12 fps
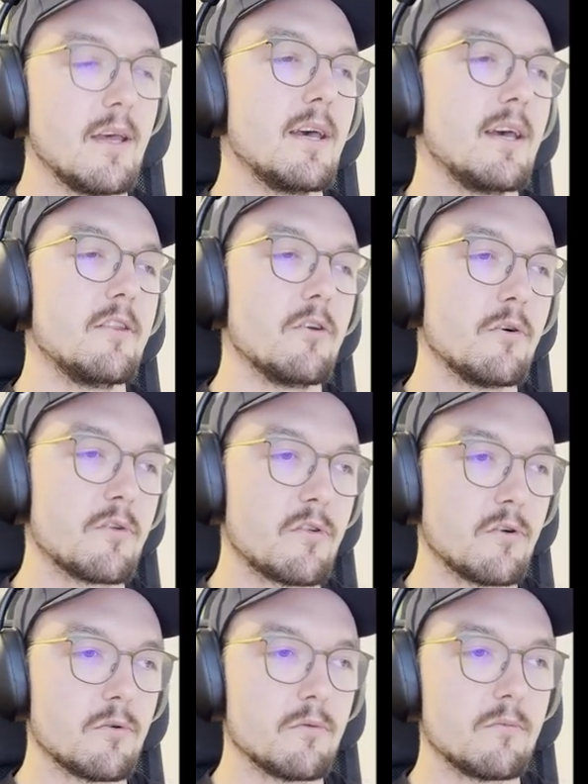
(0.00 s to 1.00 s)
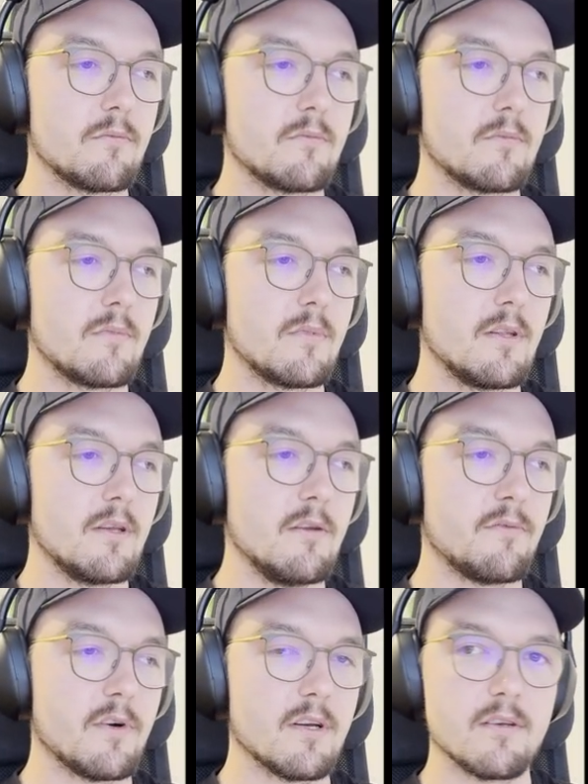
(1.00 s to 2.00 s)
And also,
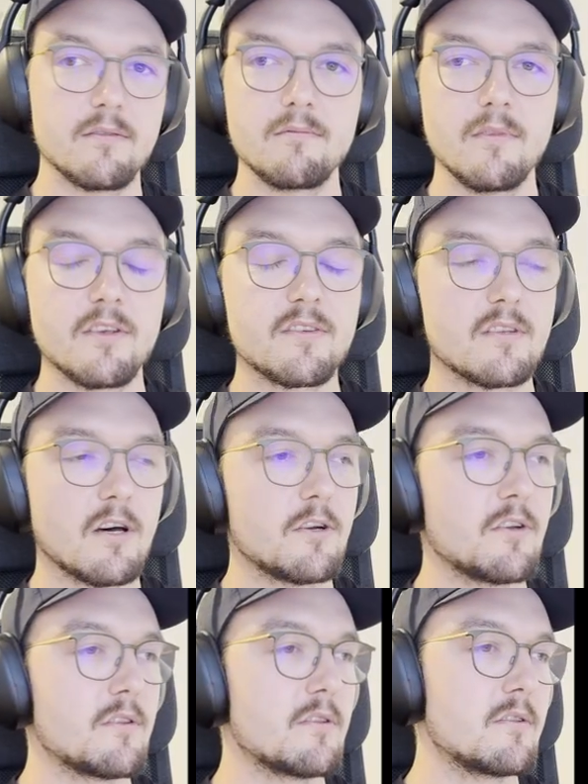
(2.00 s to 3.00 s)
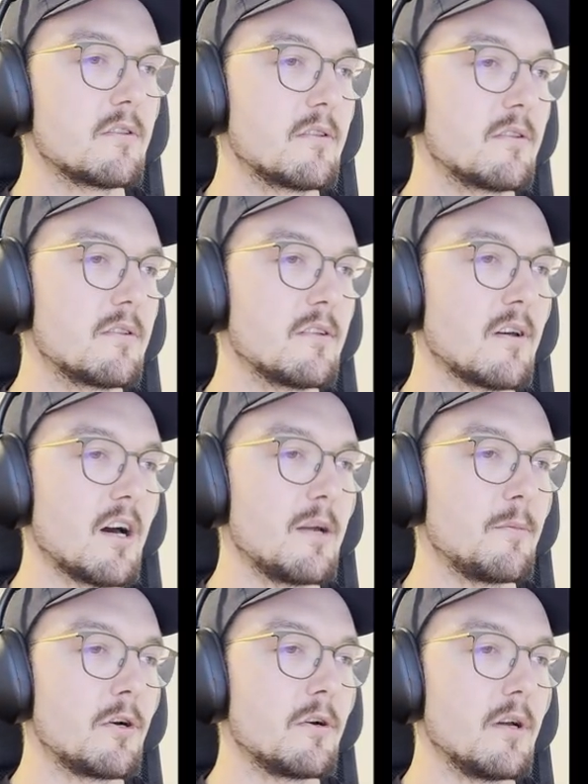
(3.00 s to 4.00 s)
if I start the
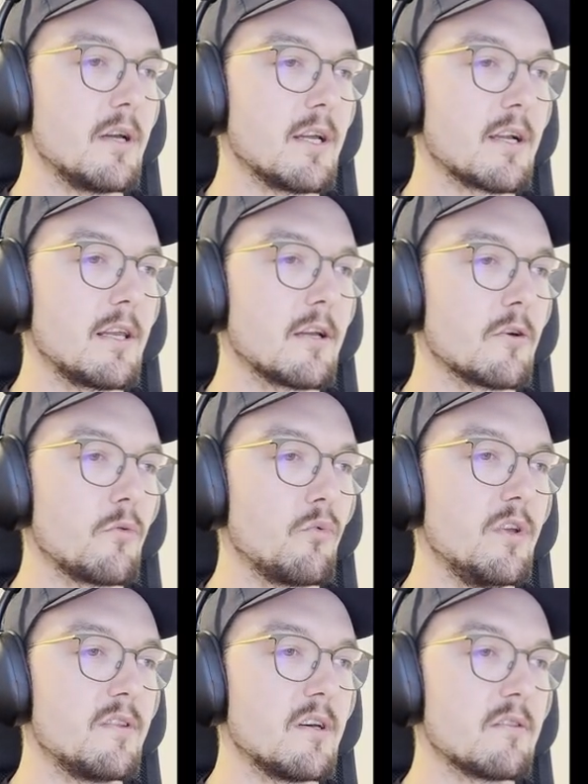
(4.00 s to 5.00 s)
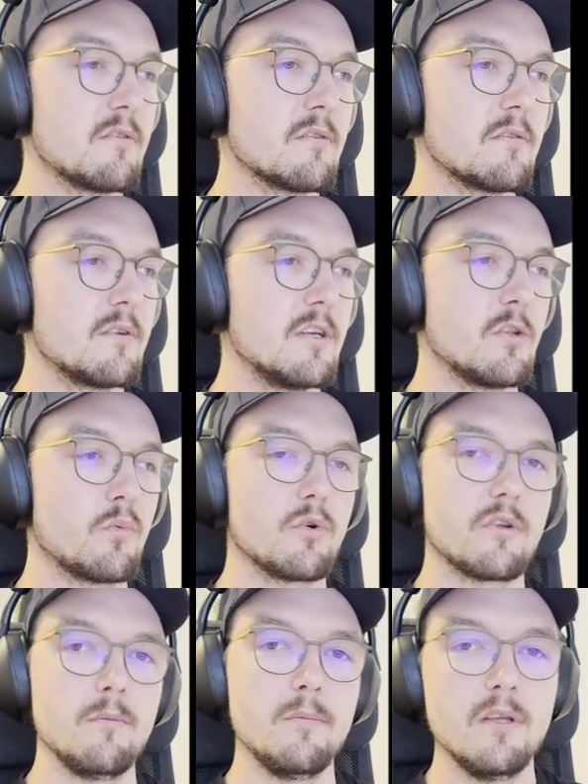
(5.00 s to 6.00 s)
timer and click on reset, it
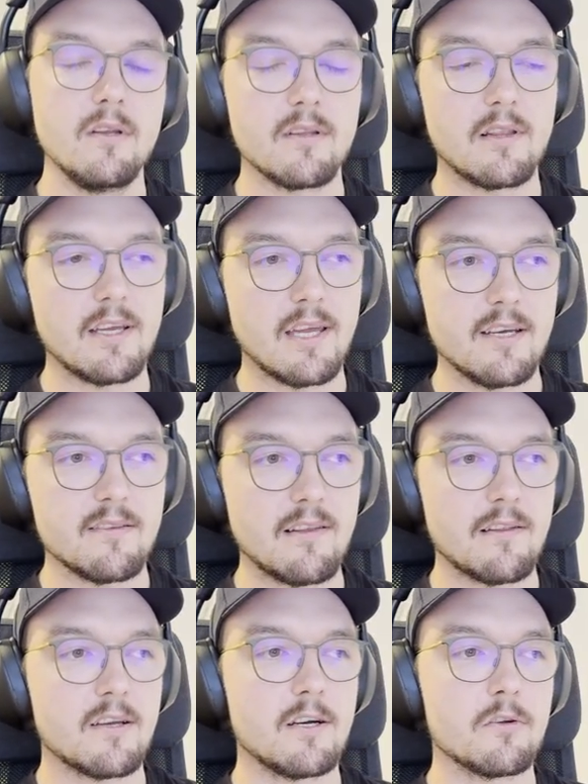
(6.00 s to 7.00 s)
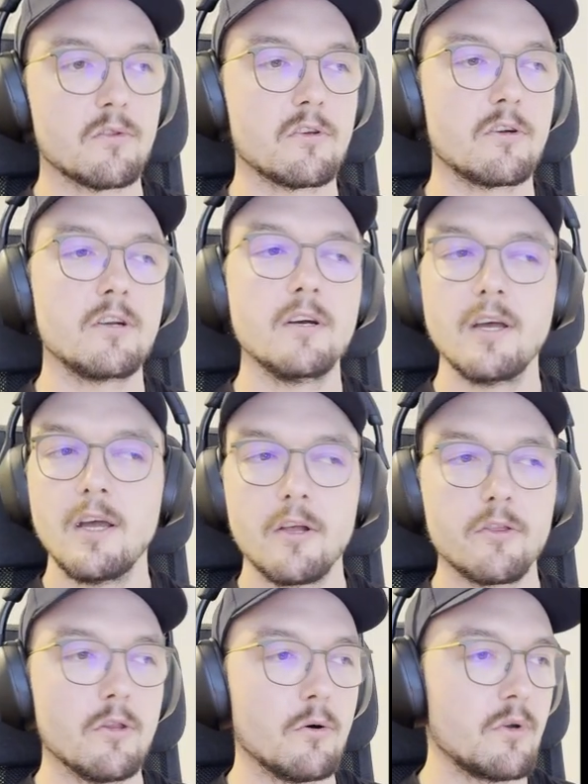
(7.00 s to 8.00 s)
would immediately cancel the counter,
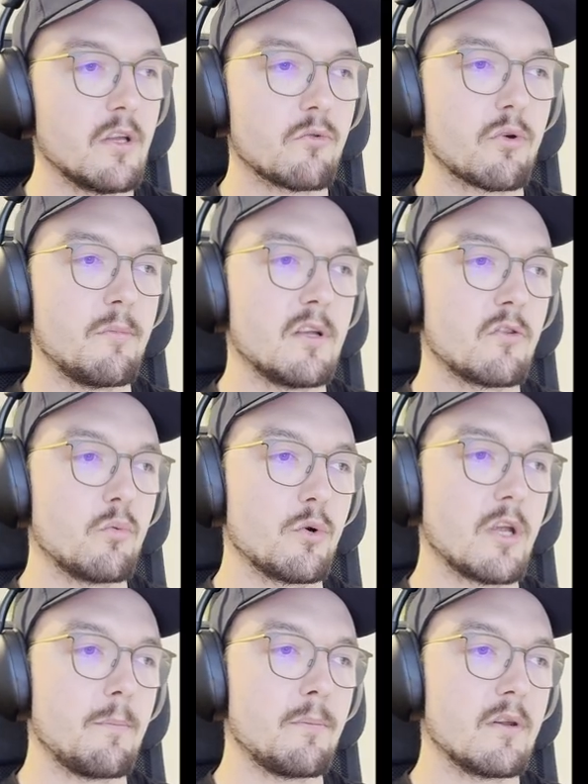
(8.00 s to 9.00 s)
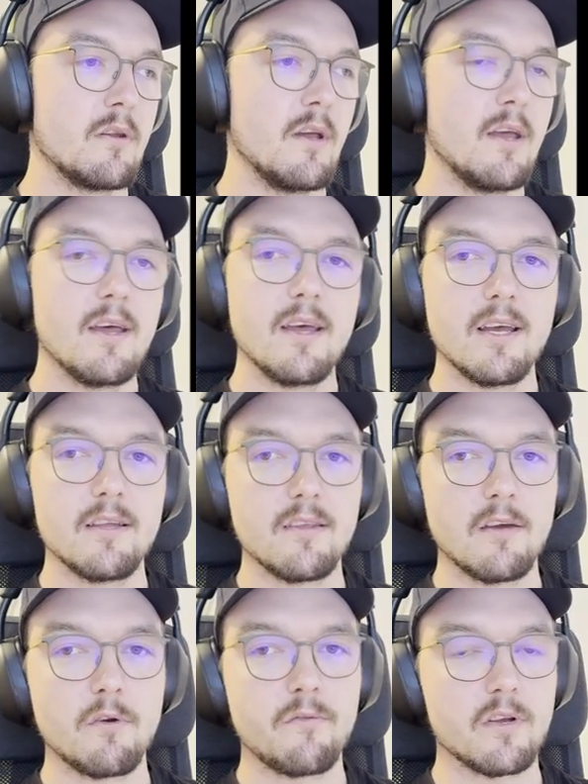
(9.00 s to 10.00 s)
no increment would happen, and
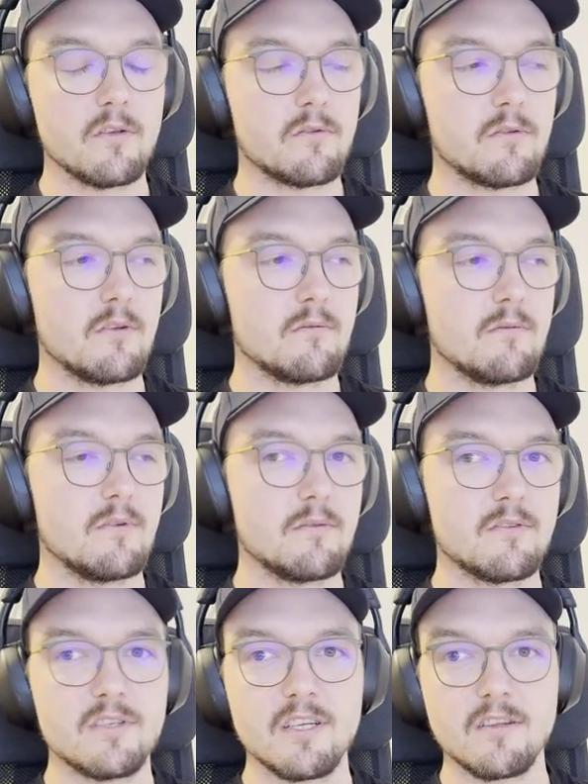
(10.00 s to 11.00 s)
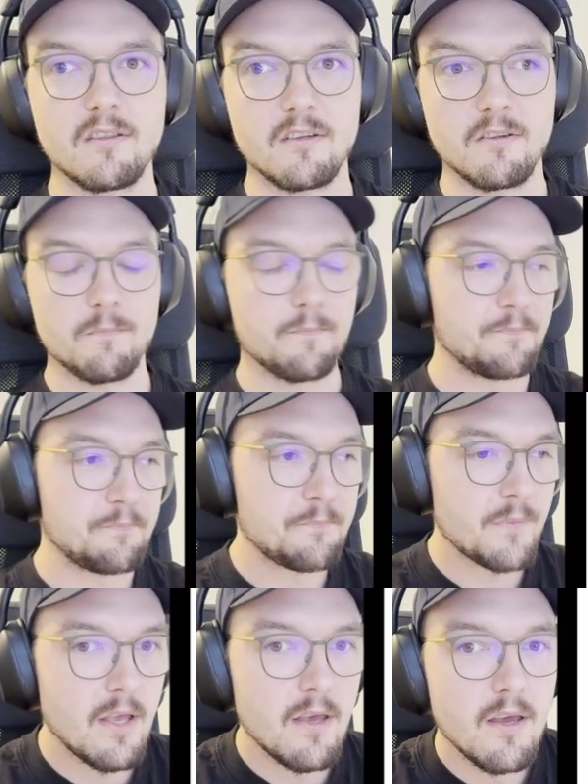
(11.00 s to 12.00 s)
everything is set and done.
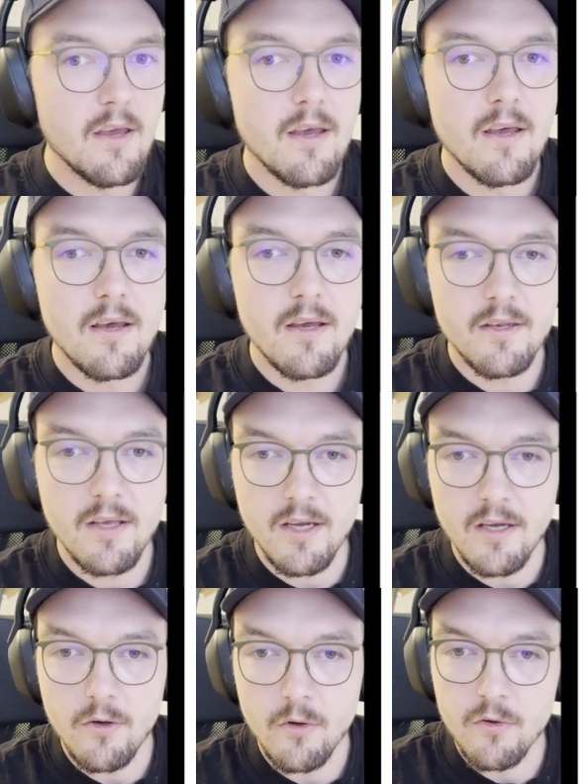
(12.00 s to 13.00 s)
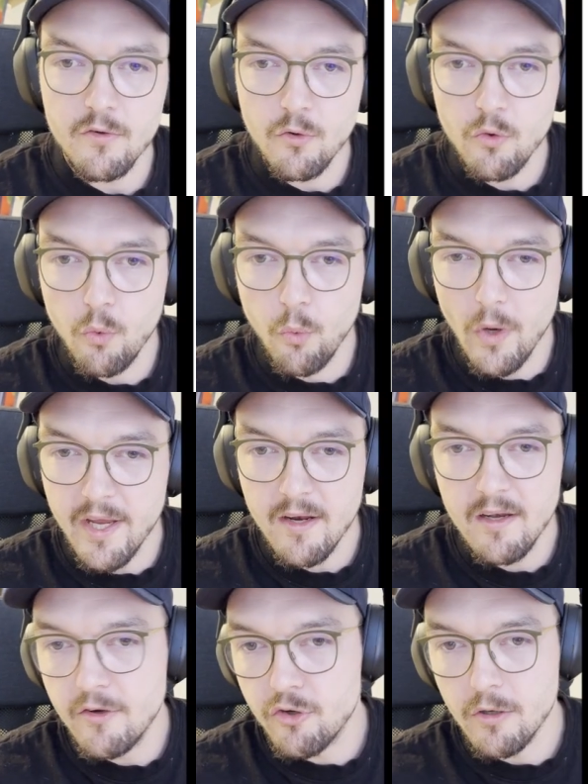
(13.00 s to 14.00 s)
And I can also
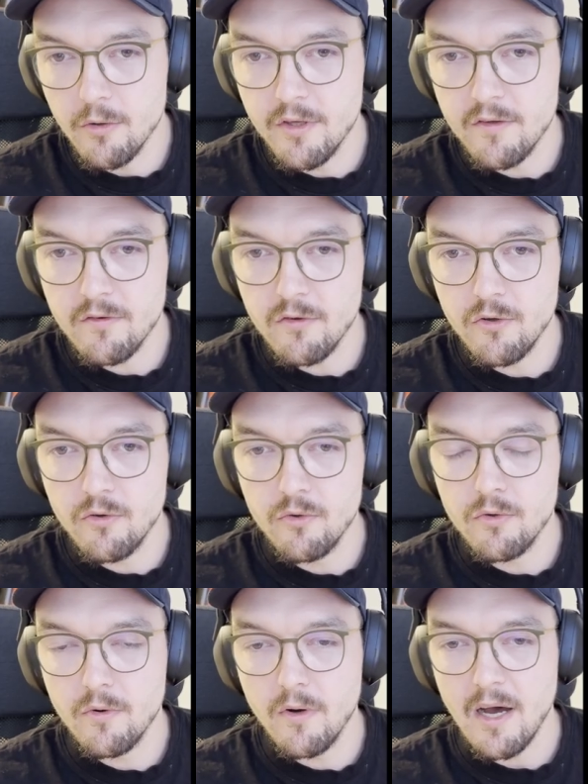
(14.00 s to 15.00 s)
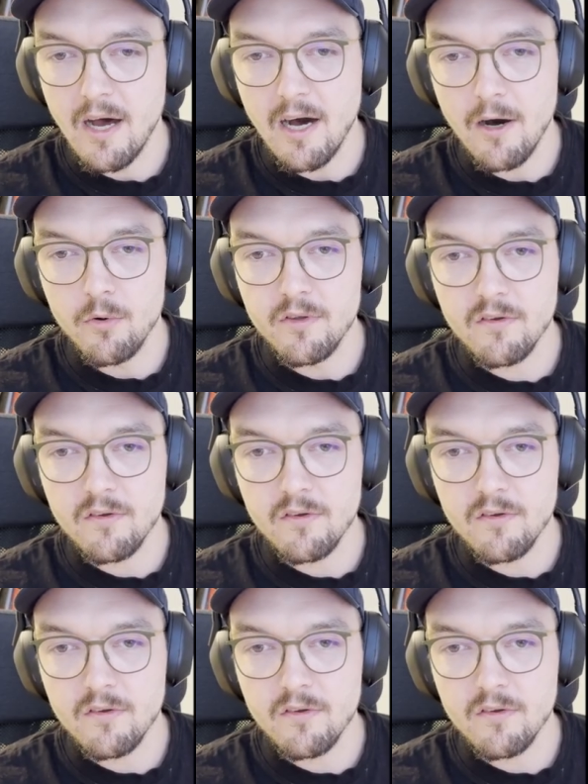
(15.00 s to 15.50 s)
quickly show this to you, how it's